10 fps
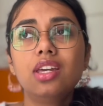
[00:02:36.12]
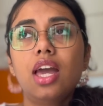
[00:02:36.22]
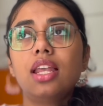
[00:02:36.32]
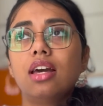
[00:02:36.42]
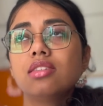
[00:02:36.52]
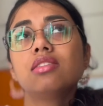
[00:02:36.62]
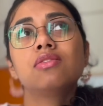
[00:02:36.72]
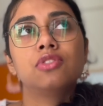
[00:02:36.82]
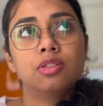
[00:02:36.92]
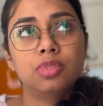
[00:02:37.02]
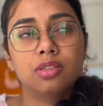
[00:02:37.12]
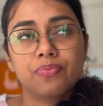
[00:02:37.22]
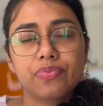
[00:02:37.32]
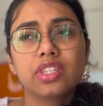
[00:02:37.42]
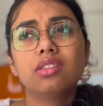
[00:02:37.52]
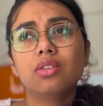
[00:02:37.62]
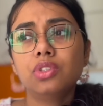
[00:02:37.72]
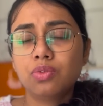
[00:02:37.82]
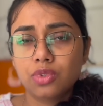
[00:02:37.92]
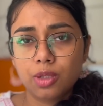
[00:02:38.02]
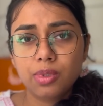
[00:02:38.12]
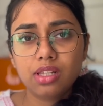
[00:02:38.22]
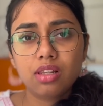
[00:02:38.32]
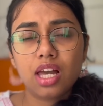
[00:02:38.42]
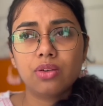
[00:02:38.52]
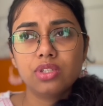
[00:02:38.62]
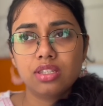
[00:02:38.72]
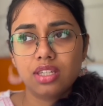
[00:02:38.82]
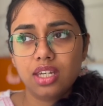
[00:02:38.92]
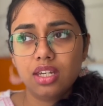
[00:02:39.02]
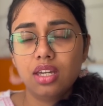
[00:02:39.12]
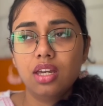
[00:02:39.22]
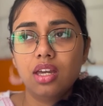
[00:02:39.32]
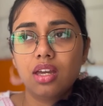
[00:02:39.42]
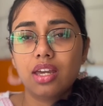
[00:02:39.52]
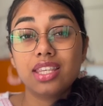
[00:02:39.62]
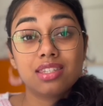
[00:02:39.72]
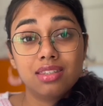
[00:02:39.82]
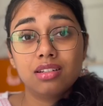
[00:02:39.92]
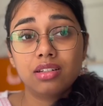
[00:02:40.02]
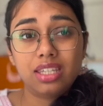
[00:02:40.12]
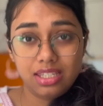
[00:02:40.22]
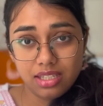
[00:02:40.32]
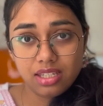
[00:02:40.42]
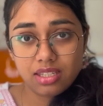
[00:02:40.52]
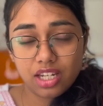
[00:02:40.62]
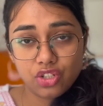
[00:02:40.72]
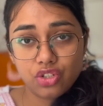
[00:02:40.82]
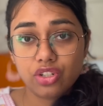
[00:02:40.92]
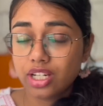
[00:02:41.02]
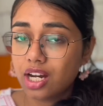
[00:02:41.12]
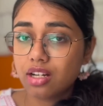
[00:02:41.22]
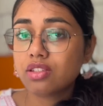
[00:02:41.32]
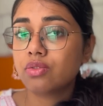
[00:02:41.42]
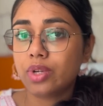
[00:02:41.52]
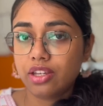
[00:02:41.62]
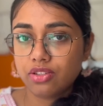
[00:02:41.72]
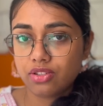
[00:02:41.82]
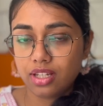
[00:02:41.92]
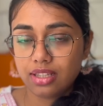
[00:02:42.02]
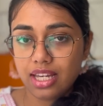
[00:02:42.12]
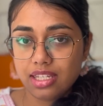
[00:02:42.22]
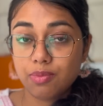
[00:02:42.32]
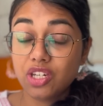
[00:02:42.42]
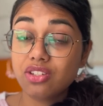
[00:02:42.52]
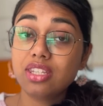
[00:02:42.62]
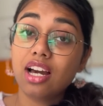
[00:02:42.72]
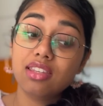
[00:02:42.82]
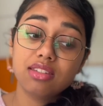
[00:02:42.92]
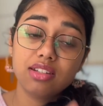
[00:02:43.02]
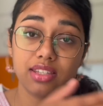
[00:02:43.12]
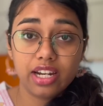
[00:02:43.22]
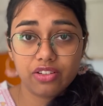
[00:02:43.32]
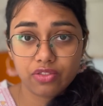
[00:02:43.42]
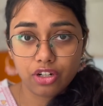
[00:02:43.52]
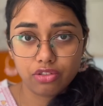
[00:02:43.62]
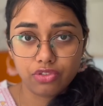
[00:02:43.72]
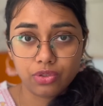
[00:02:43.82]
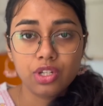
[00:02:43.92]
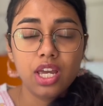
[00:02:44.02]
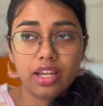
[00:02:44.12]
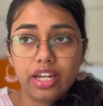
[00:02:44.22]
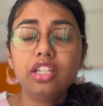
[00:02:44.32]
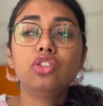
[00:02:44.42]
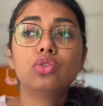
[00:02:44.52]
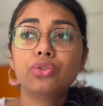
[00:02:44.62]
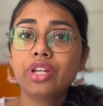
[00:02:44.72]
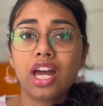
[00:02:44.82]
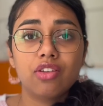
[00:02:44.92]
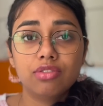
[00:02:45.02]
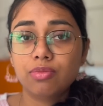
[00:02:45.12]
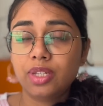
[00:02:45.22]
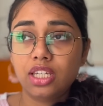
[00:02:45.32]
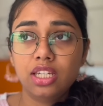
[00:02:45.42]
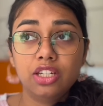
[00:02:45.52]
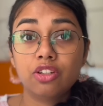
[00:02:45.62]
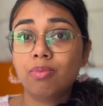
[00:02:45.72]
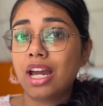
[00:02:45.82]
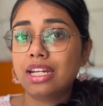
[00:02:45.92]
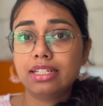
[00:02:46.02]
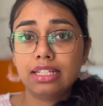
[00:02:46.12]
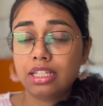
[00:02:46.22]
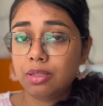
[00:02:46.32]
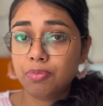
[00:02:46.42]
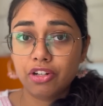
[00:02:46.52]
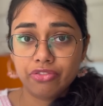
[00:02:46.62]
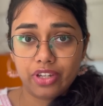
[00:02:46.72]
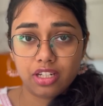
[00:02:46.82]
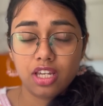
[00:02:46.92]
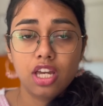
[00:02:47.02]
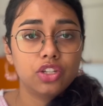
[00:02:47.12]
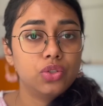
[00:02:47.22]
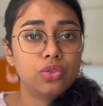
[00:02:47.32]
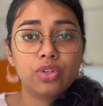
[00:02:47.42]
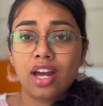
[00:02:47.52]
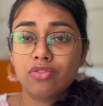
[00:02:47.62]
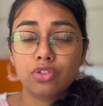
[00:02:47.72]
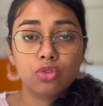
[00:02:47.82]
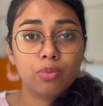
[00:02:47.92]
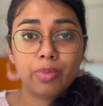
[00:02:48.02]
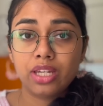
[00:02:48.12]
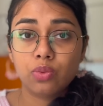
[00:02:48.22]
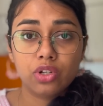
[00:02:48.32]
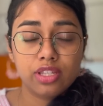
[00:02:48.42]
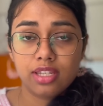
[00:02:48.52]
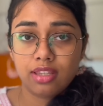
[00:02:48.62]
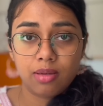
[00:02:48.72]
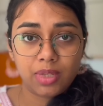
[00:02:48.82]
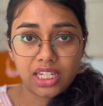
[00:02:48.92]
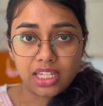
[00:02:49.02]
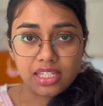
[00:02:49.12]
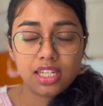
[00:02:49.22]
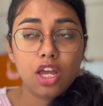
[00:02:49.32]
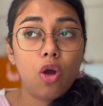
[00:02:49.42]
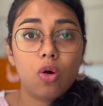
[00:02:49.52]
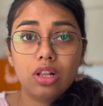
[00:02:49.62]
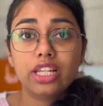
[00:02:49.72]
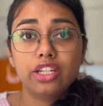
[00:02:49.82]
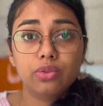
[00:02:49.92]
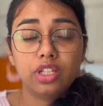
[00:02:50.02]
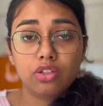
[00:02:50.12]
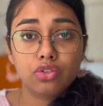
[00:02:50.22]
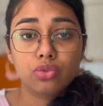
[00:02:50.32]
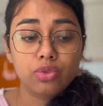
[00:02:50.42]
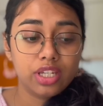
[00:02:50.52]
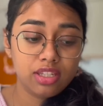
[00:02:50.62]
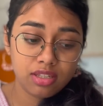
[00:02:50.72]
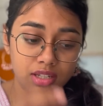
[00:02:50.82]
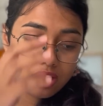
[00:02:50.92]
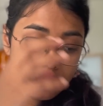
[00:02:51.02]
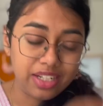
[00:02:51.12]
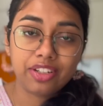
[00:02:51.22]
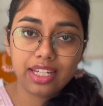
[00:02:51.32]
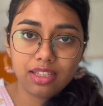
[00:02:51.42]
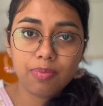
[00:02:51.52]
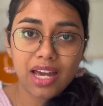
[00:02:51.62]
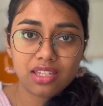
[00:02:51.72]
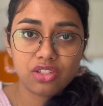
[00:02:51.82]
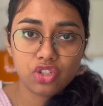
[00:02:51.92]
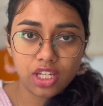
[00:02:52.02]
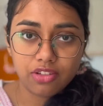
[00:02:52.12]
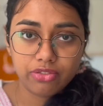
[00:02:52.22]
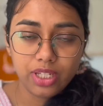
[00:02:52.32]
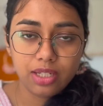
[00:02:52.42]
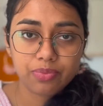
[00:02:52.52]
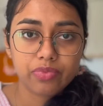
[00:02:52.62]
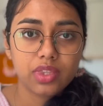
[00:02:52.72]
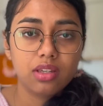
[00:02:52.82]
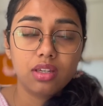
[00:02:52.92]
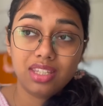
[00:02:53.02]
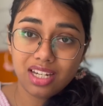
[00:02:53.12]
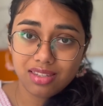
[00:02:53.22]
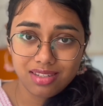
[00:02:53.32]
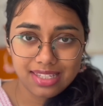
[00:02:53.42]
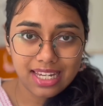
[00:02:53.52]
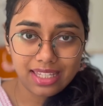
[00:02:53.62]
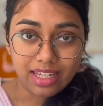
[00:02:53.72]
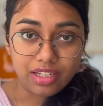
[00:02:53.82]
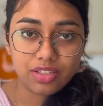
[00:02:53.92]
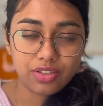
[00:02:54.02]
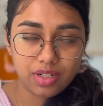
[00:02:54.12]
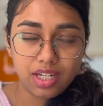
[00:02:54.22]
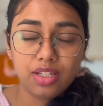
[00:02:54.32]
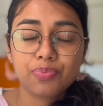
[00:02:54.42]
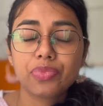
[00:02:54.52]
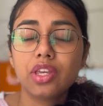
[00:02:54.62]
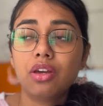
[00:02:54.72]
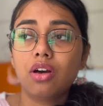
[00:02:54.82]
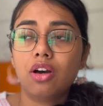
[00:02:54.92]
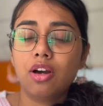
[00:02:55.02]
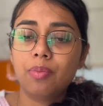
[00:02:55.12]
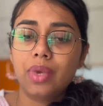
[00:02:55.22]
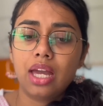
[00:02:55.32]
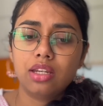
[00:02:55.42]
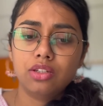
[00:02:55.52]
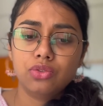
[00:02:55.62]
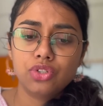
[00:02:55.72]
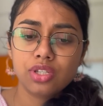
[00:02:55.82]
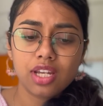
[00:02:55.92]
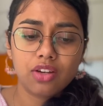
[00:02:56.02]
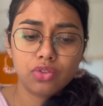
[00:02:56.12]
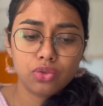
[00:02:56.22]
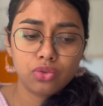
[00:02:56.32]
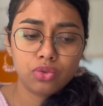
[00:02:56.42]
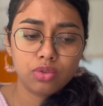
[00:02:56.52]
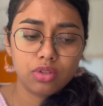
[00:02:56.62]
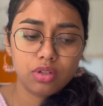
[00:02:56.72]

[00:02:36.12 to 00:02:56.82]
And last is verbal. Now with verbal, I would say it's the easiest section regardless of where your strength lies because the answer is right in front of you right you don't have to be grammatically perfect you don't have to know big words and their meanings all that you need to do is read the passage carefully the answers lie there right um, and you just have to